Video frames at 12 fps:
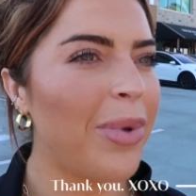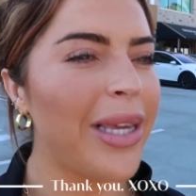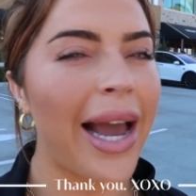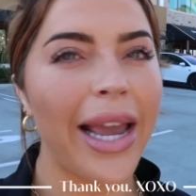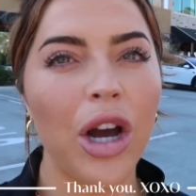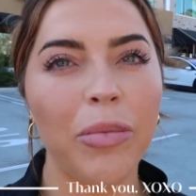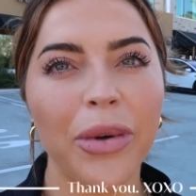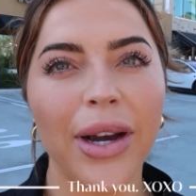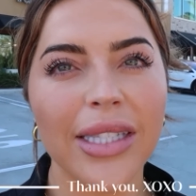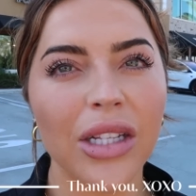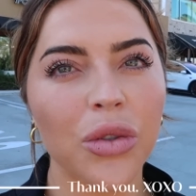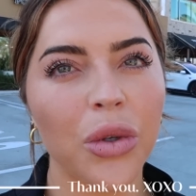But yeah, I hope you
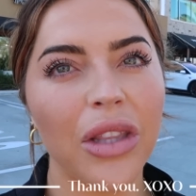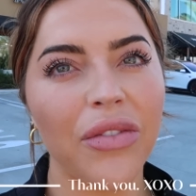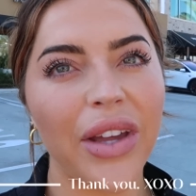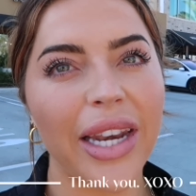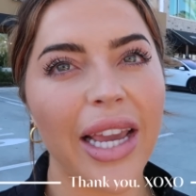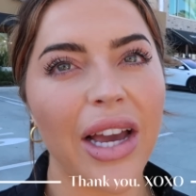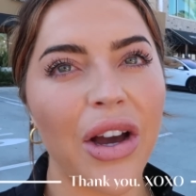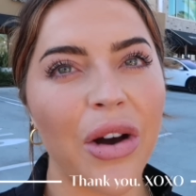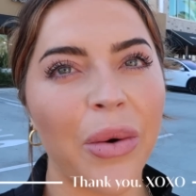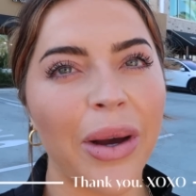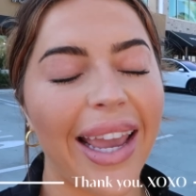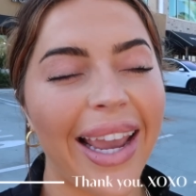guys enjoyed the
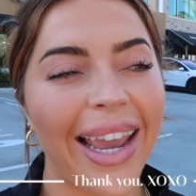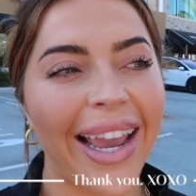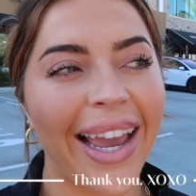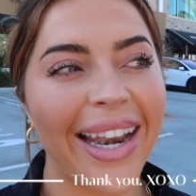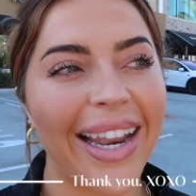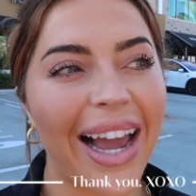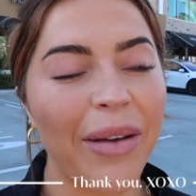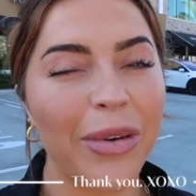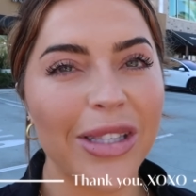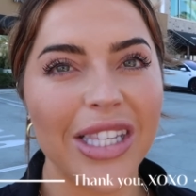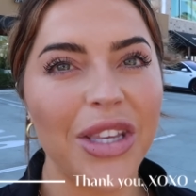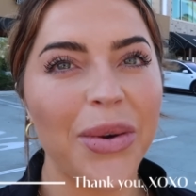video, and I
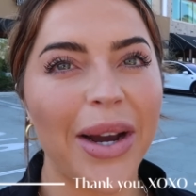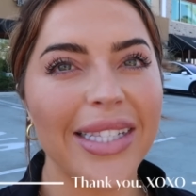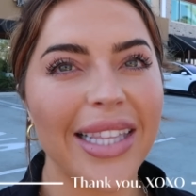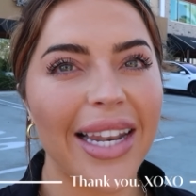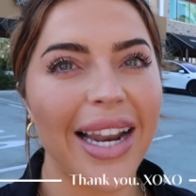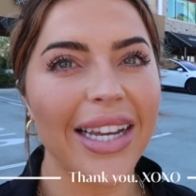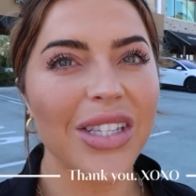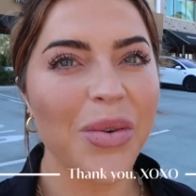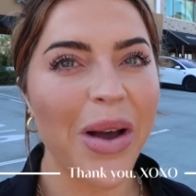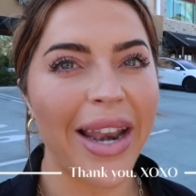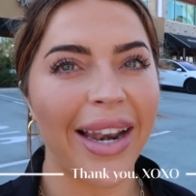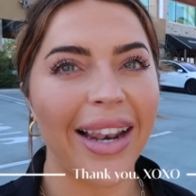will see you guys in the next
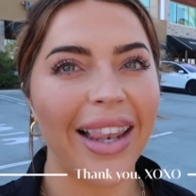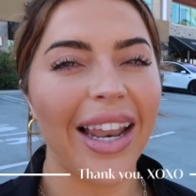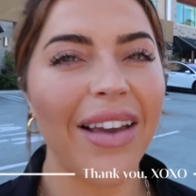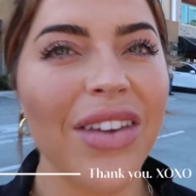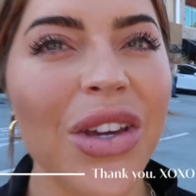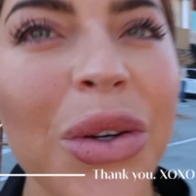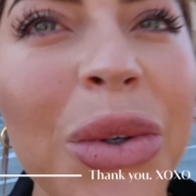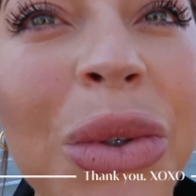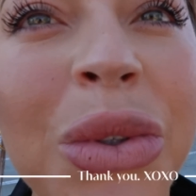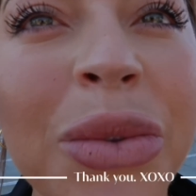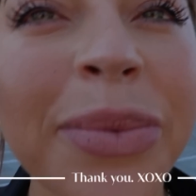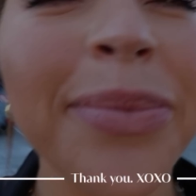one. Love you.